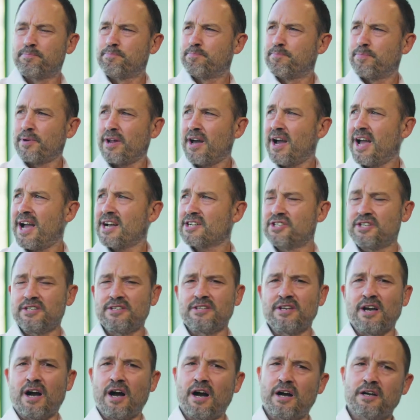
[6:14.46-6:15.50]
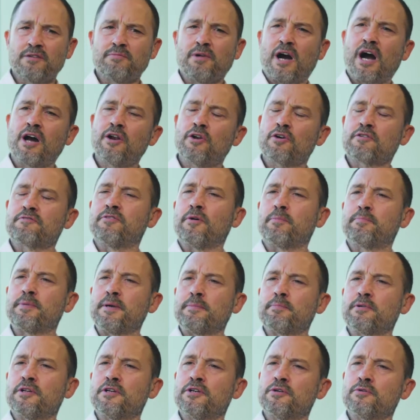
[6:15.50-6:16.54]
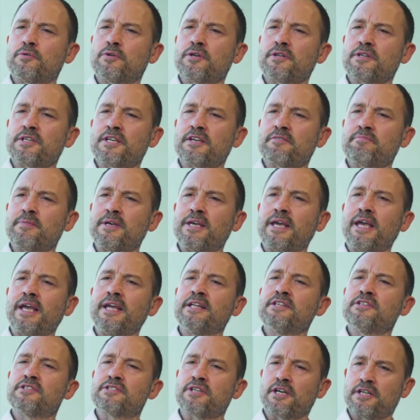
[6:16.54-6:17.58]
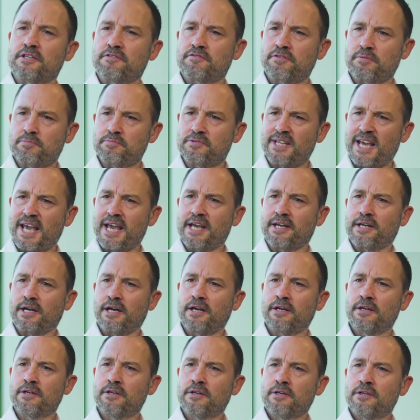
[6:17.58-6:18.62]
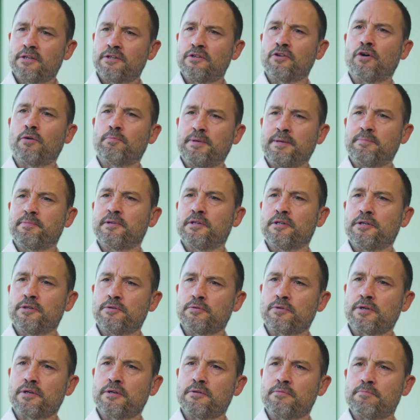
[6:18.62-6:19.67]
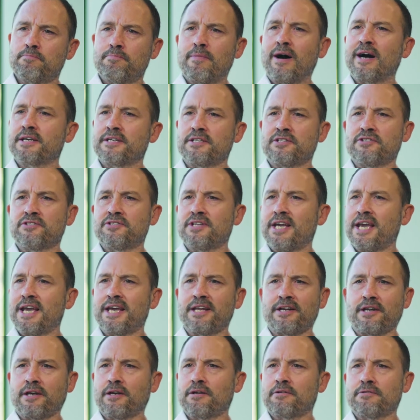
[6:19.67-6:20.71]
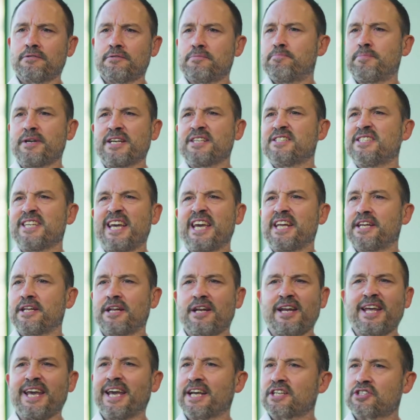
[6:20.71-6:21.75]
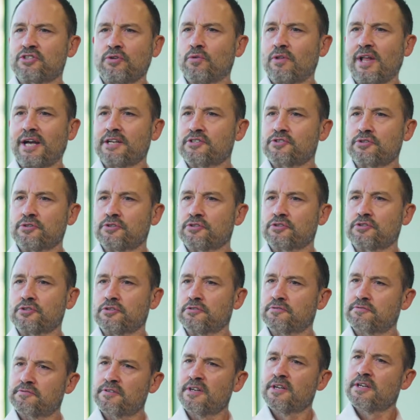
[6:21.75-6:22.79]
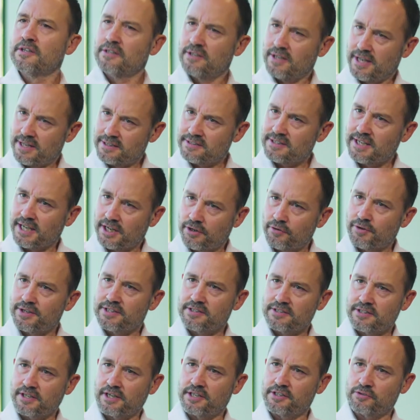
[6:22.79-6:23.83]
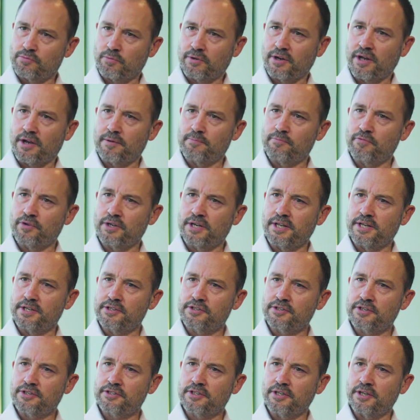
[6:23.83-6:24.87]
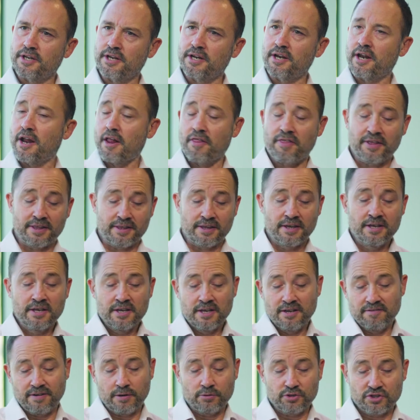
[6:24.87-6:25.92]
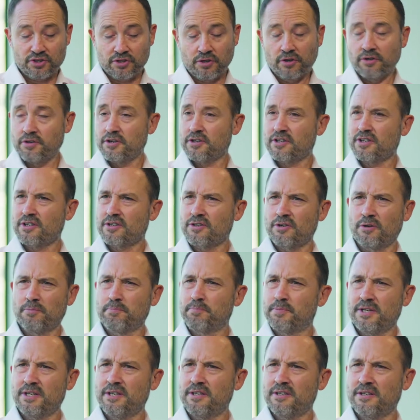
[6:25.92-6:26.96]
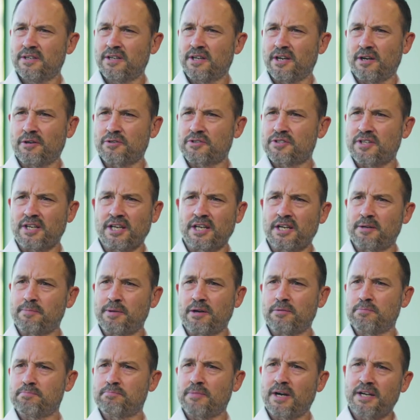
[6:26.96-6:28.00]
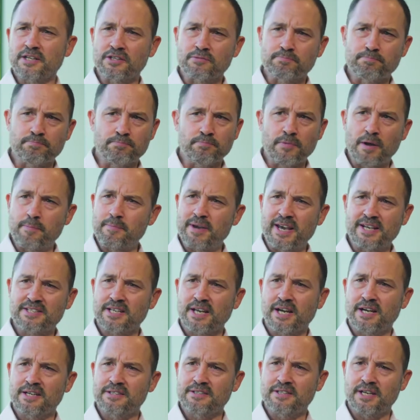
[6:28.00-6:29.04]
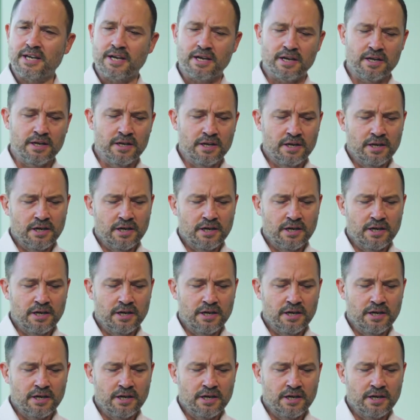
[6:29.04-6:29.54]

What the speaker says: but I look for people who can give me insight from data, not people who can mine data and big data lakes and all that sort of stuff. Data insight is what I'm really interested in. And I think if I was starting a company and I was thinking about my amazing idea,